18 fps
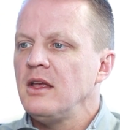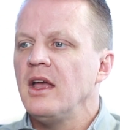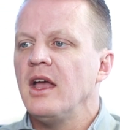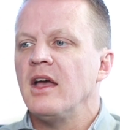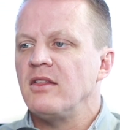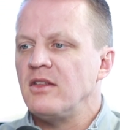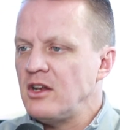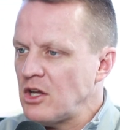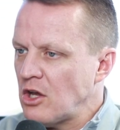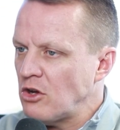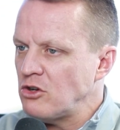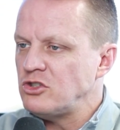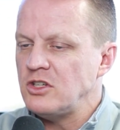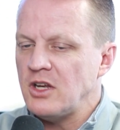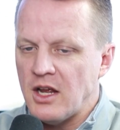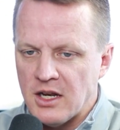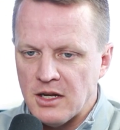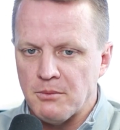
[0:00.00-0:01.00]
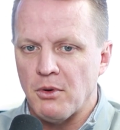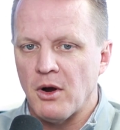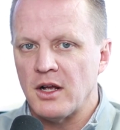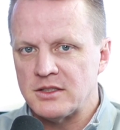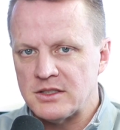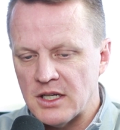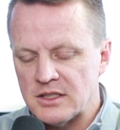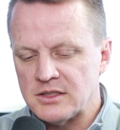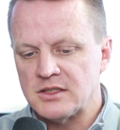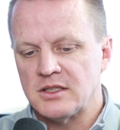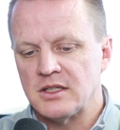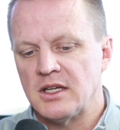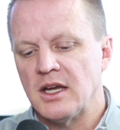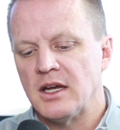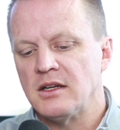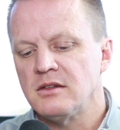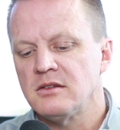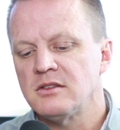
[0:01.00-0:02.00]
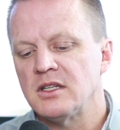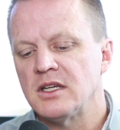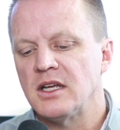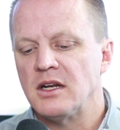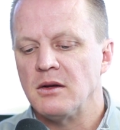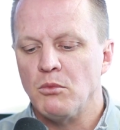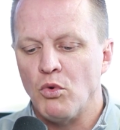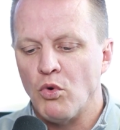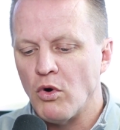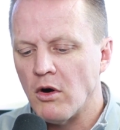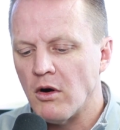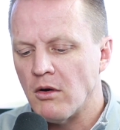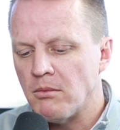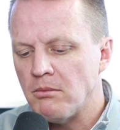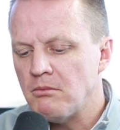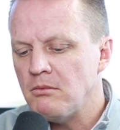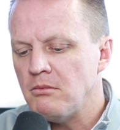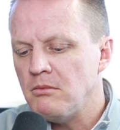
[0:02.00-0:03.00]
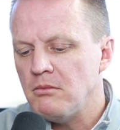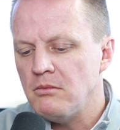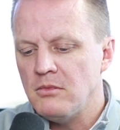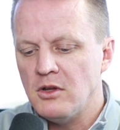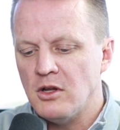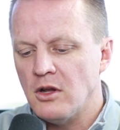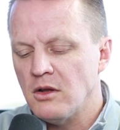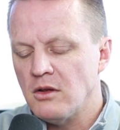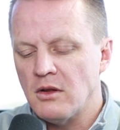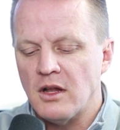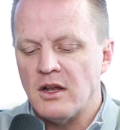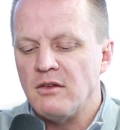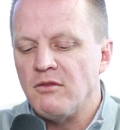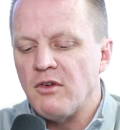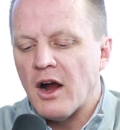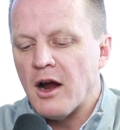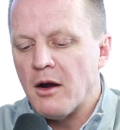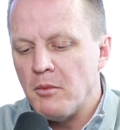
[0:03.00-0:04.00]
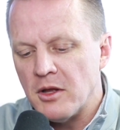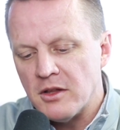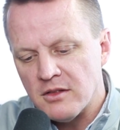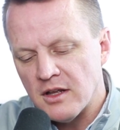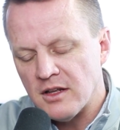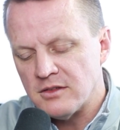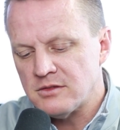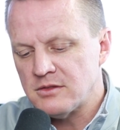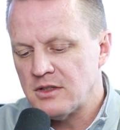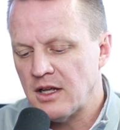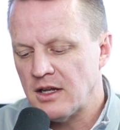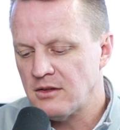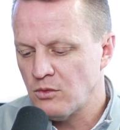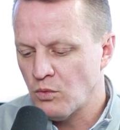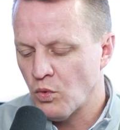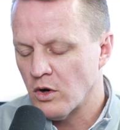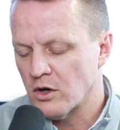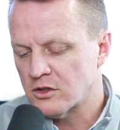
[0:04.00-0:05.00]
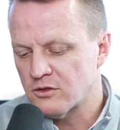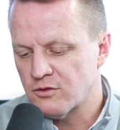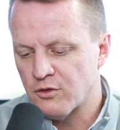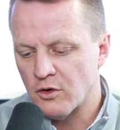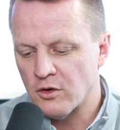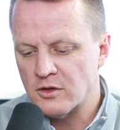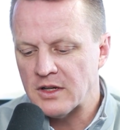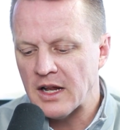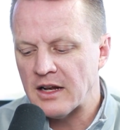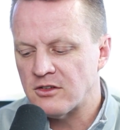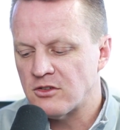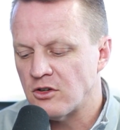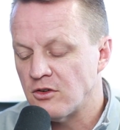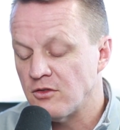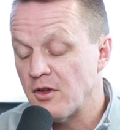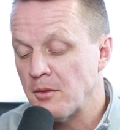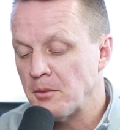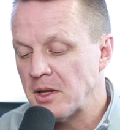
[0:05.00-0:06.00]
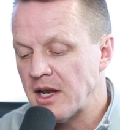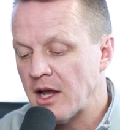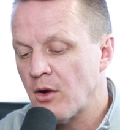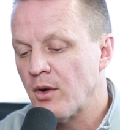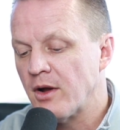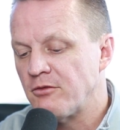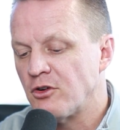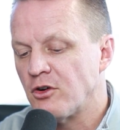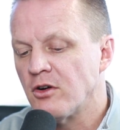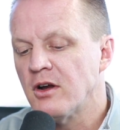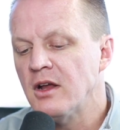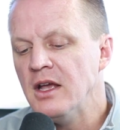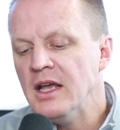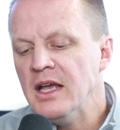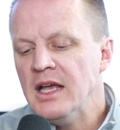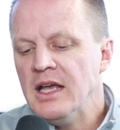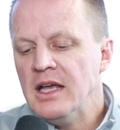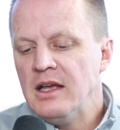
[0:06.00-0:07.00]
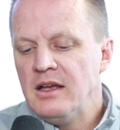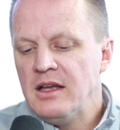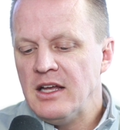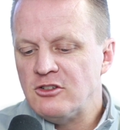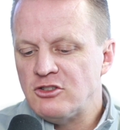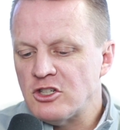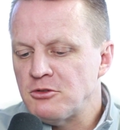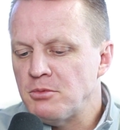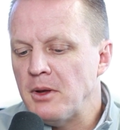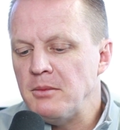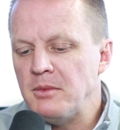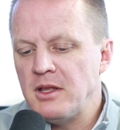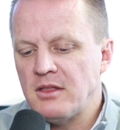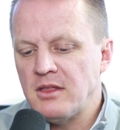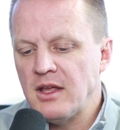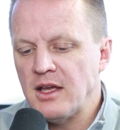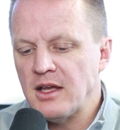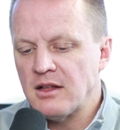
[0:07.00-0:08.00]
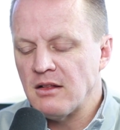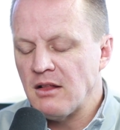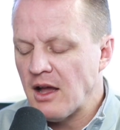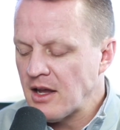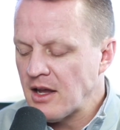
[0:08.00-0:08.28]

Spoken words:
The negotiating process to get a more an environment that works for data center development. However, it just made me think